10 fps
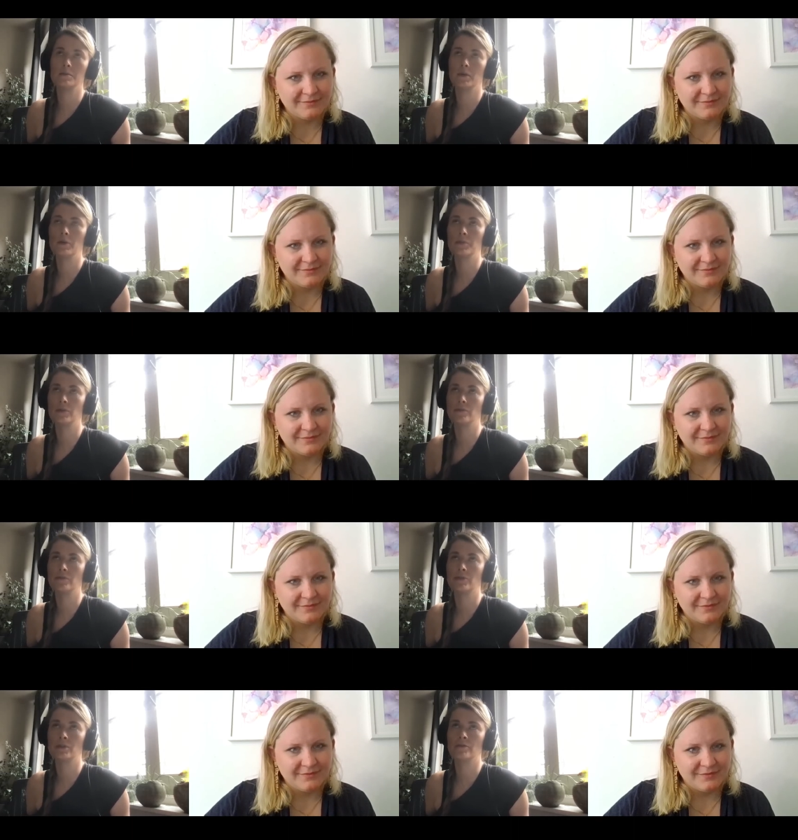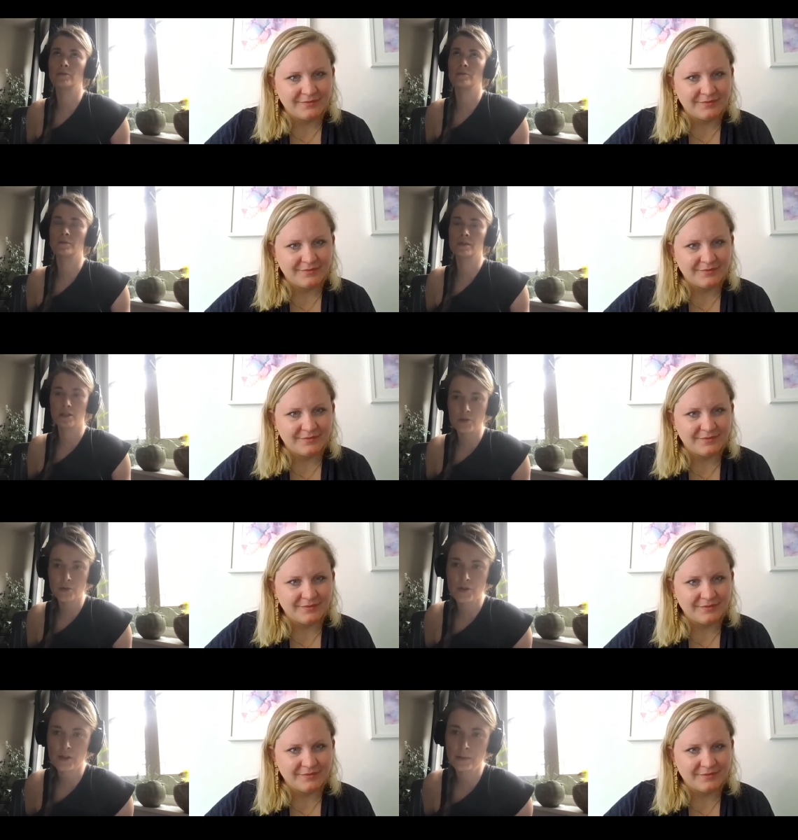Speaker 1: my opinion, free from
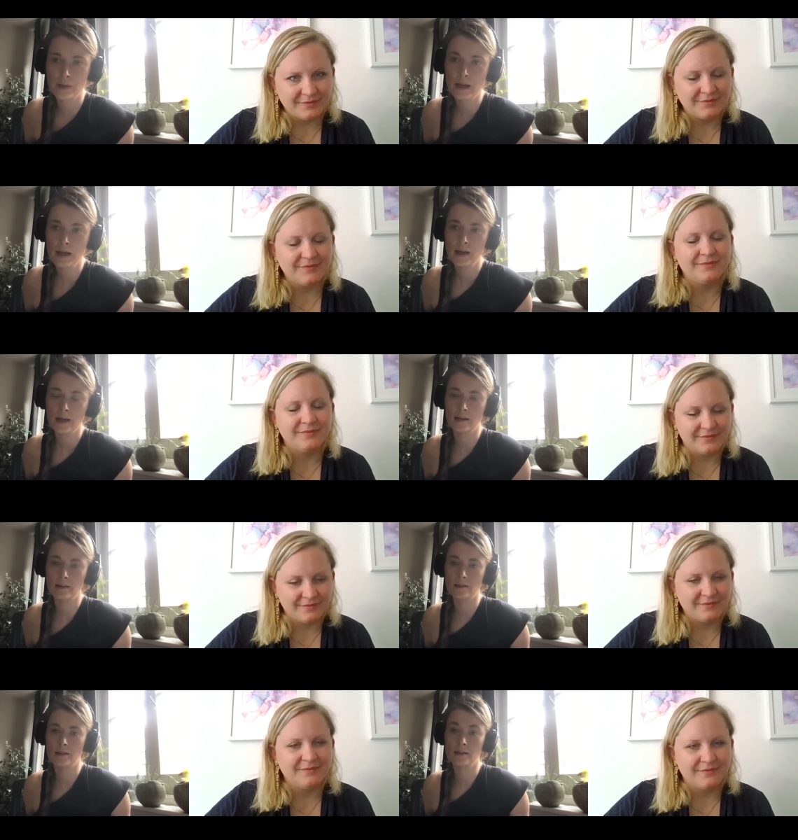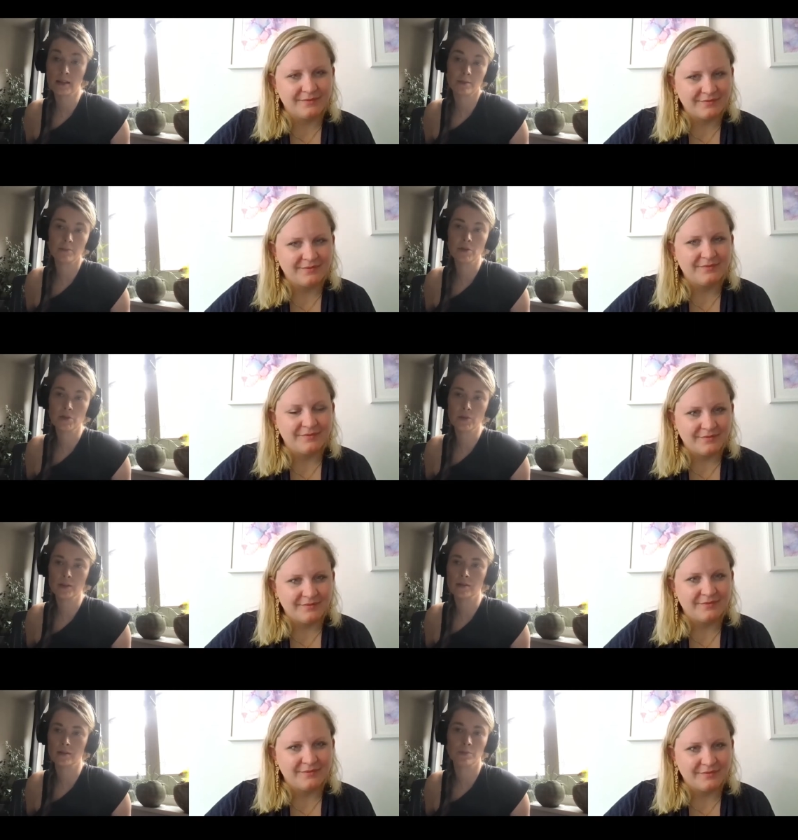censorship, and it can be
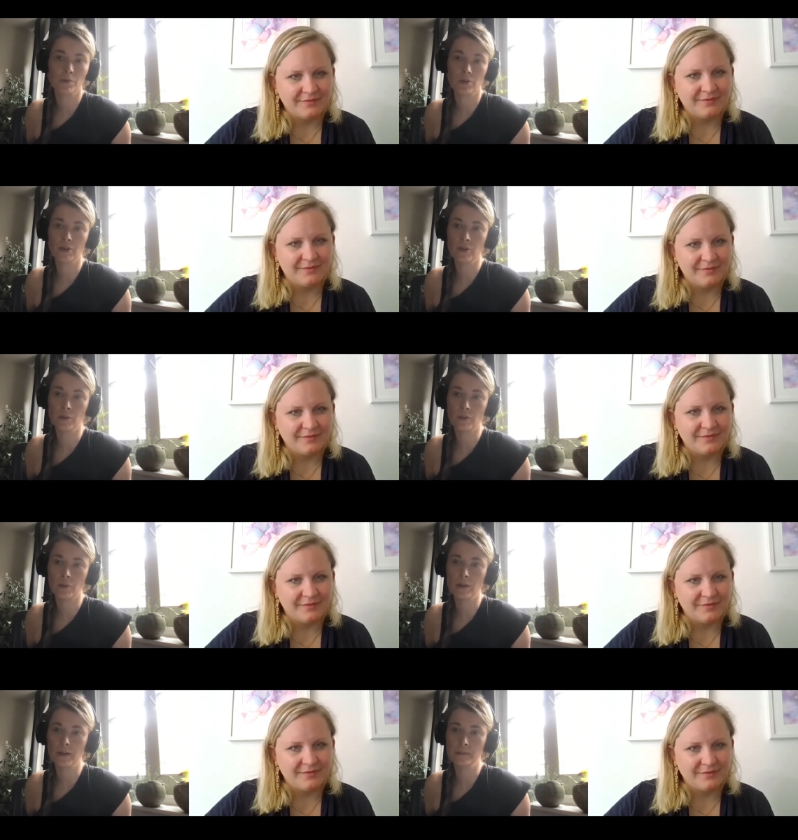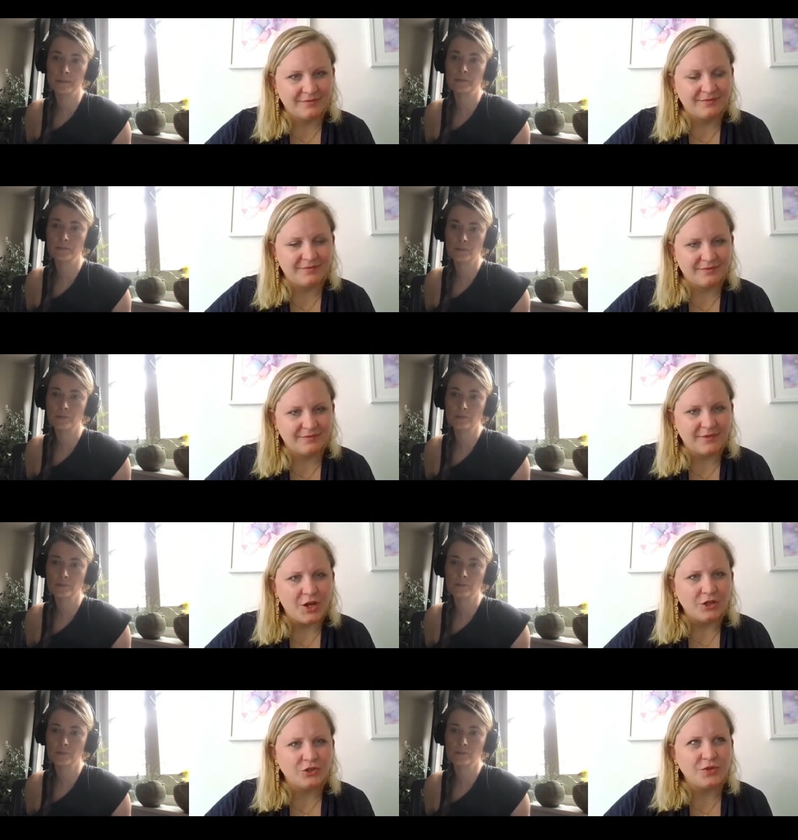treated in a more equal way
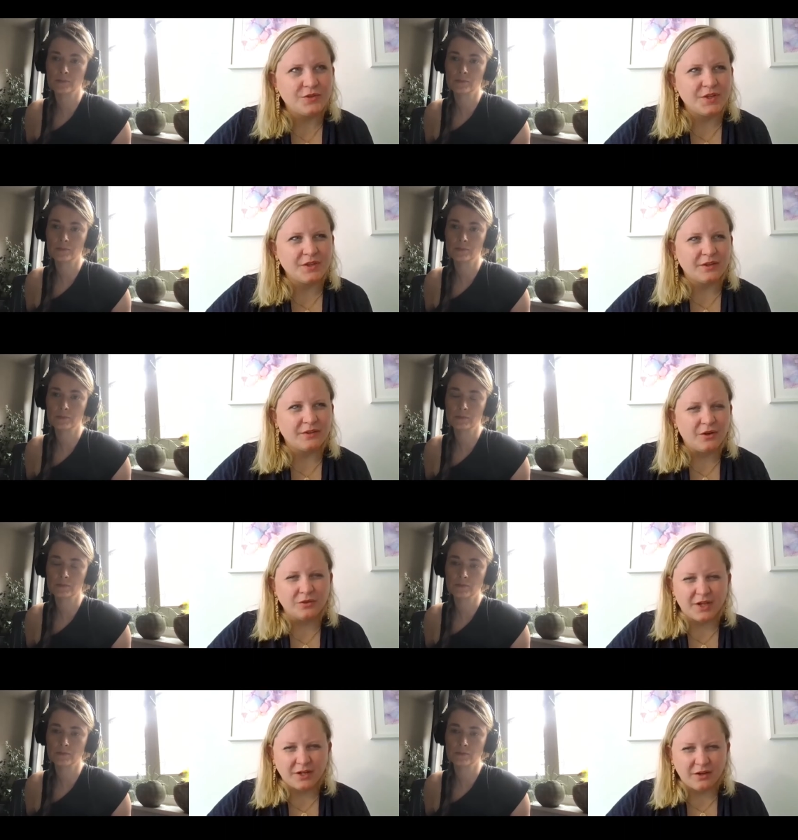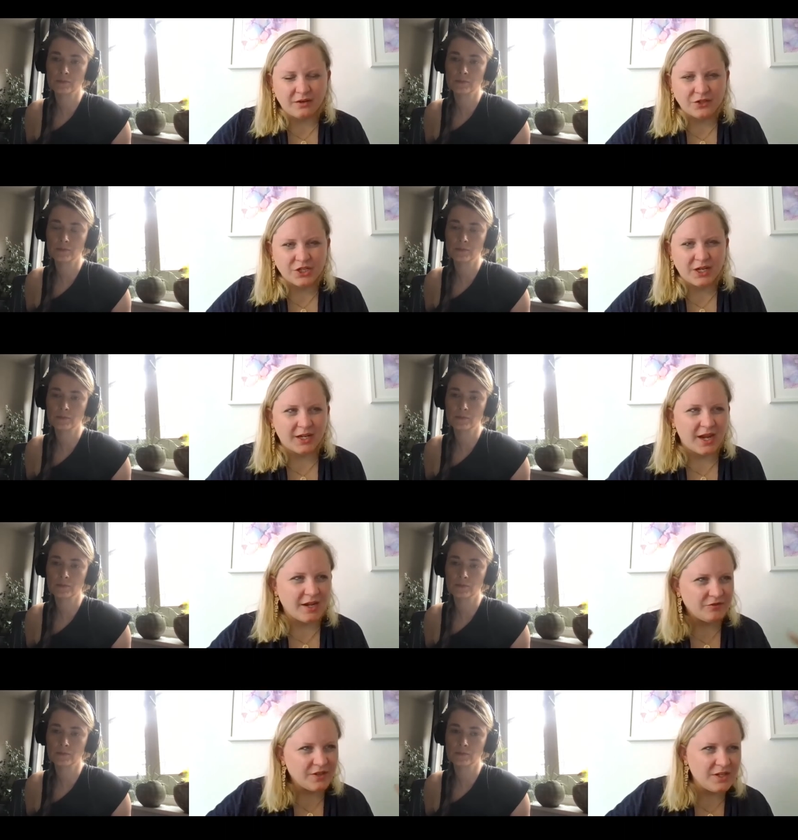
Speaker 2: do you think that the whole technology like
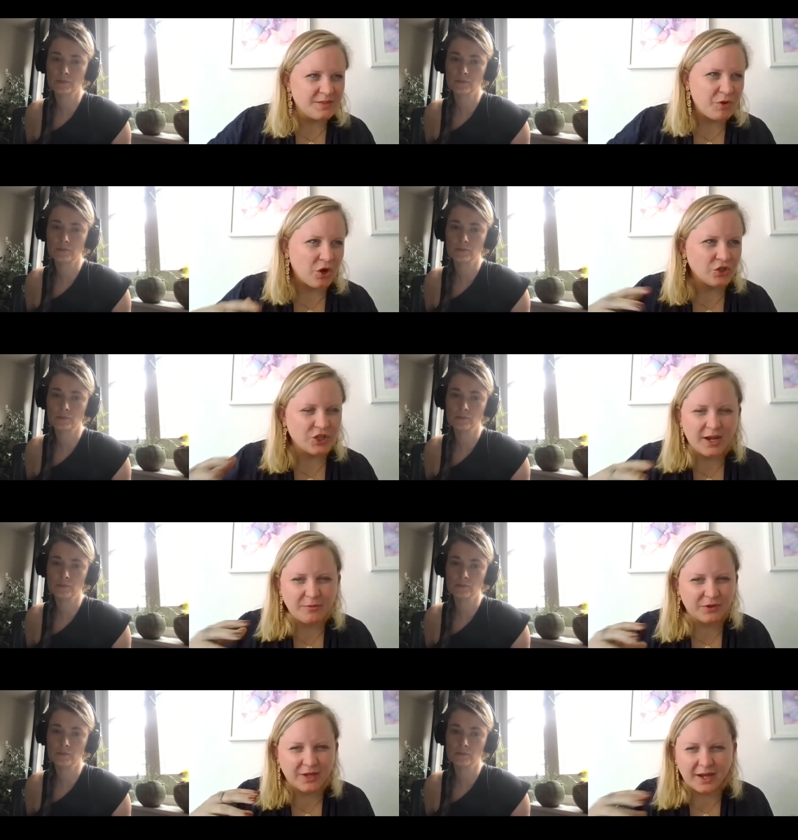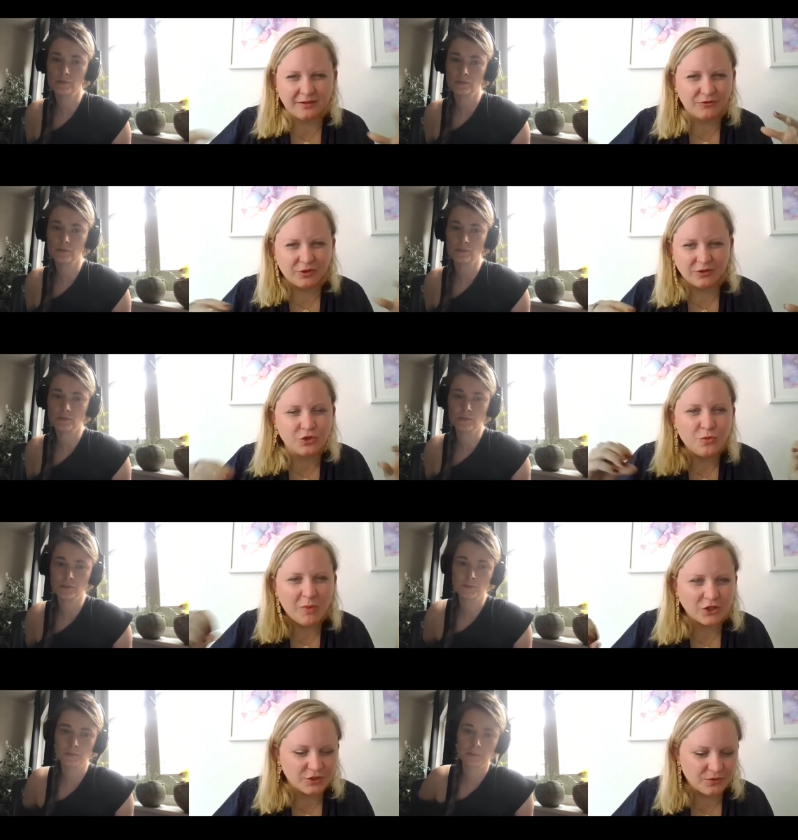nfts blockchain i'm not that invo-
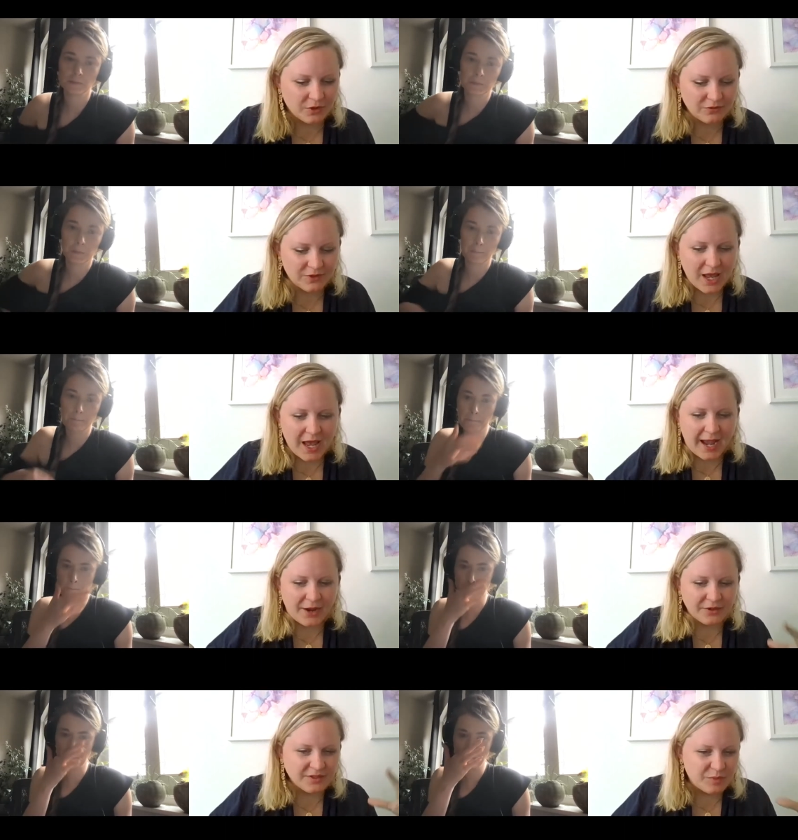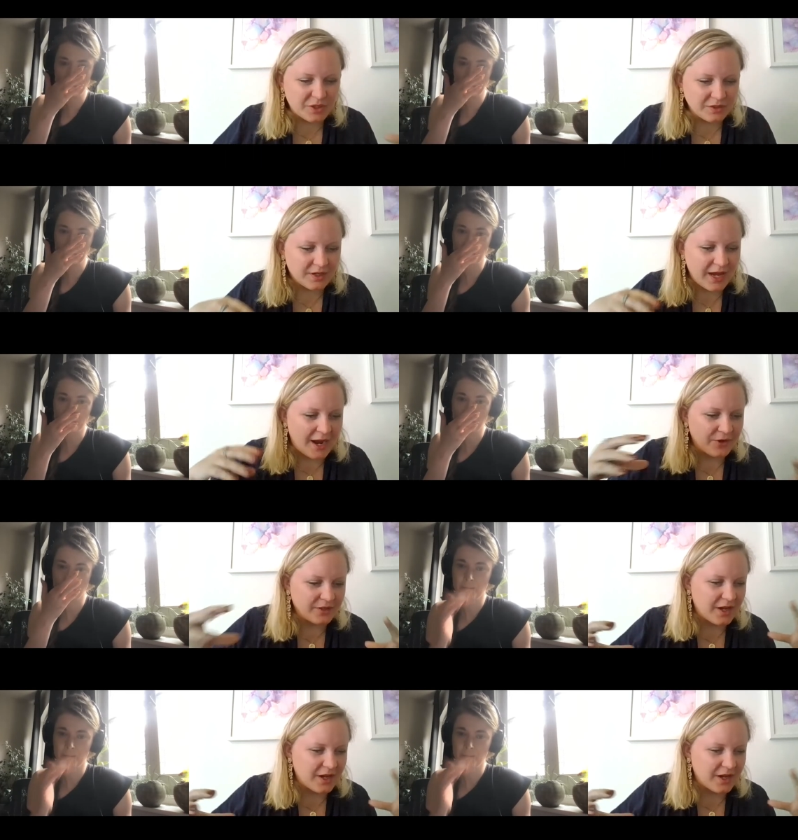too much involved how mm -hmm. it is built and how it